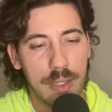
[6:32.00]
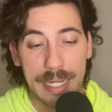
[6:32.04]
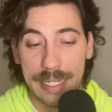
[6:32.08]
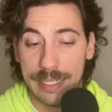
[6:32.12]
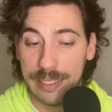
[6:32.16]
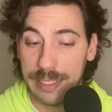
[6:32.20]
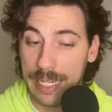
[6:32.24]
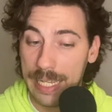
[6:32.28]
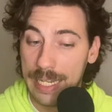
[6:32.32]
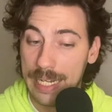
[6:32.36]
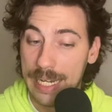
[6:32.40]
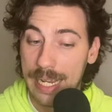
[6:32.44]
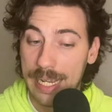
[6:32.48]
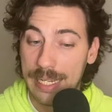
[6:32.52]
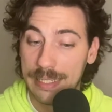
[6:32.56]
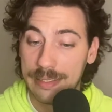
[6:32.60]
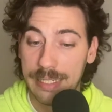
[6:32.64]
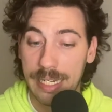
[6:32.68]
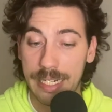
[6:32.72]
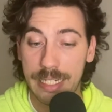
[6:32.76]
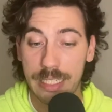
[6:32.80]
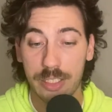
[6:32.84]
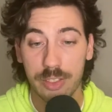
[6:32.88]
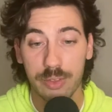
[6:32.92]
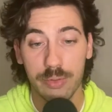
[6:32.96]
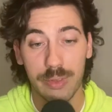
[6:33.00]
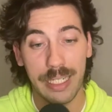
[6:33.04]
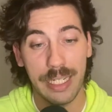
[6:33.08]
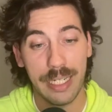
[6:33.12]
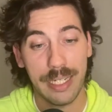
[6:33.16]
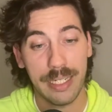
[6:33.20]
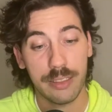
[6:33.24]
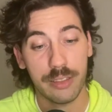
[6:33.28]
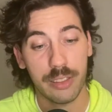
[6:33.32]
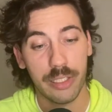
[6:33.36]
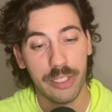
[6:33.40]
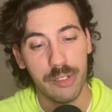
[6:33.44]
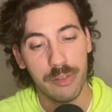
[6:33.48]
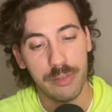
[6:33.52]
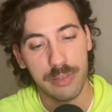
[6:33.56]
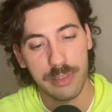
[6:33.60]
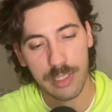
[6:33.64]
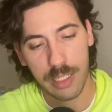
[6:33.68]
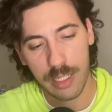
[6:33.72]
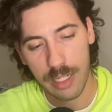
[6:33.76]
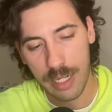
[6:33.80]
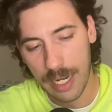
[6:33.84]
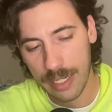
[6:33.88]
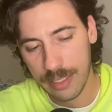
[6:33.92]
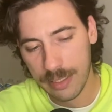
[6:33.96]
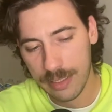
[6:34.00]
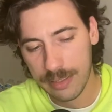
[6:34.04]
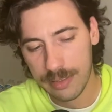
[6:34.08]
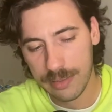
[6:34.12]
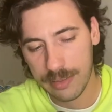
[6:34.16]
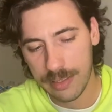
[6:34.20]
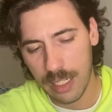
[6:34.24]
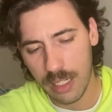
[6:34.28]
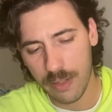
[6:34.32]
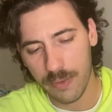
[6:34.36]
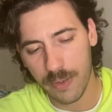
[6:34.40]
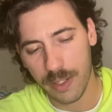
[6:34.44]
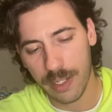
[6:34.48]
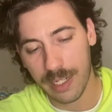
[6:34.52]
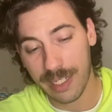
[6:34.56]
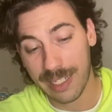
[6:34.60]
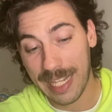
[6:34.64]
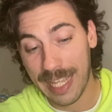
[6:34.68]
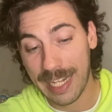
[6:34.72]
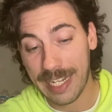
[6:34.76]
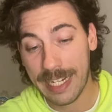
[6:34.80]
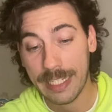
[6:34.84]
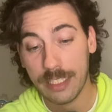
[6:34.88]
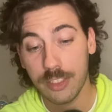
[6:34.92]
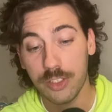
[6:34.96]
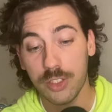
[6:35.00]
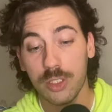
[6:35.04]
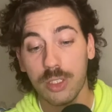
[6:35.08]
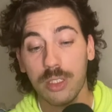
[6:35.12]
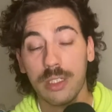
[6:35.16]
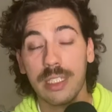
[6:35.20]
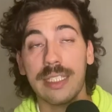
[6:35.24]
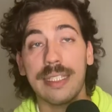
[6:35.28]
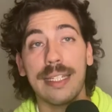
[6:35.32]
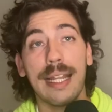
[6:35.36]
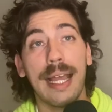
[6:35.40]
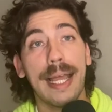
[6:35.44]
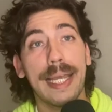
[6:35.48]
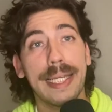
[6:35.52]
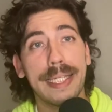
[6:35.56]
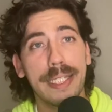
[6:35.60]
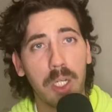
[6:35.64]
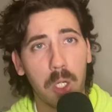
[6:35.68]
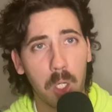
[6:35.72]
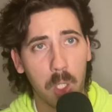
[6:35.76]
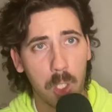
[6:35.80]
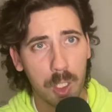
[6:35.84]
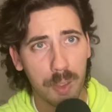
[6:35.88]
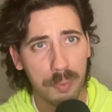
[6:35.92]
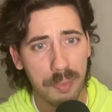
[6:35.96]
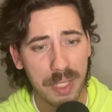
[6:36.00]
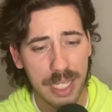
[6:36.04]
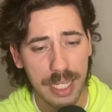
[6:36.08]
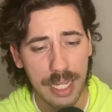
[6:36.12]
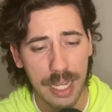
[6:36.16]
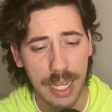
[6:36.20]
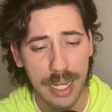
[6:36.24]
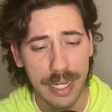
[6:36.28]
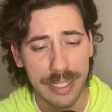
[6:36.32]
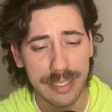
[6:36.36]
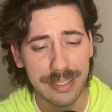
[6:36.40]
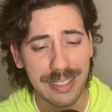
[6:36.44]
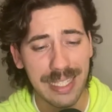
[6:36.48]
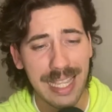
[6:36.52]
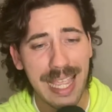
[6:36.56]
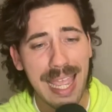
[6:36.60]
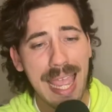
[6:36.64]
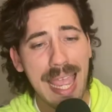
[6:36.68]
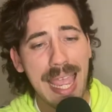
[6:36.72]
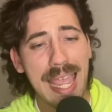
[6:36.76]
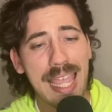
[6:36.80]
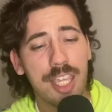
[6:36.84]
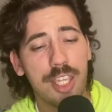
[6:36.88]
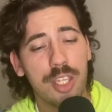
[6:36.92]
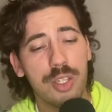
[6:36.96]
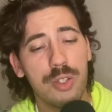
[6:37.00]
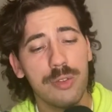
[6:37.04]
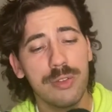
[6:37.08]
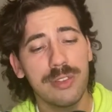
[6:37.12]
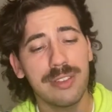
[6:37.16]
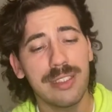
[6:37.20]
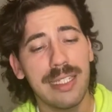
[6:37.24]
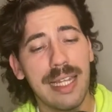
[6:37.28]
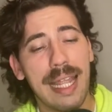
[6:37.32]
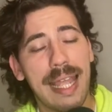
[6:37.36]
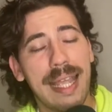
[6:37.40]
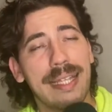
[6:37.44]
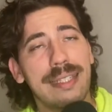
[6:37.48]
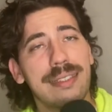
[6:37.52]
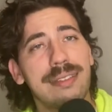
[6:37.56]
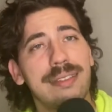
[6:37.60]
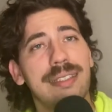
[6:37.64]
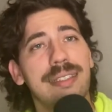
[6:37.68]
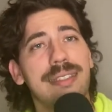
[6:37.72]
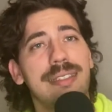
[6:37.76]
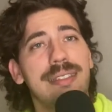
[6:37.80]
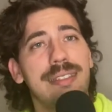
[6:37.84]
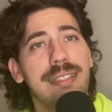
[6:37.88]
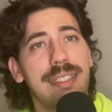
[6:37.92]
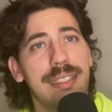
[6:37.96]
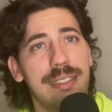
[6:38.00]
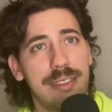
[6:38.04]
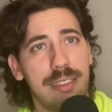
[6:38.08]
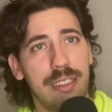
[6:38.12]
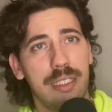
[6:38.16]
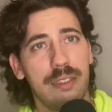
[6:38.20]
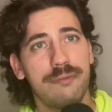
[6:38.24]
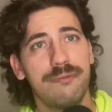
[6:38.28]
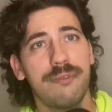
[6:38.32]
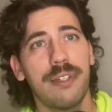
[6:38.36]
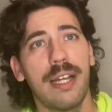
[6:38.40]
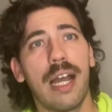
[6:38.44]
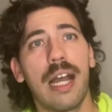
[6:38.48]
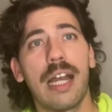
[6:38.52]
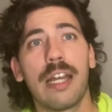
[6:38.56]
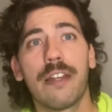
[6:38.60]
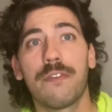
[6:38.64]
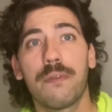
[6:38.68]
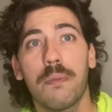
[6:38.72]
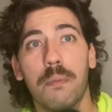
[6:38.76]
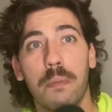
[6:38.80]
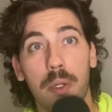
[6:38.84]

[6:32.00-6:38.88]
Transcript: Atlanta has 83 hits, Houston 97. Atlanta has 39 RBIs, Houston has 65.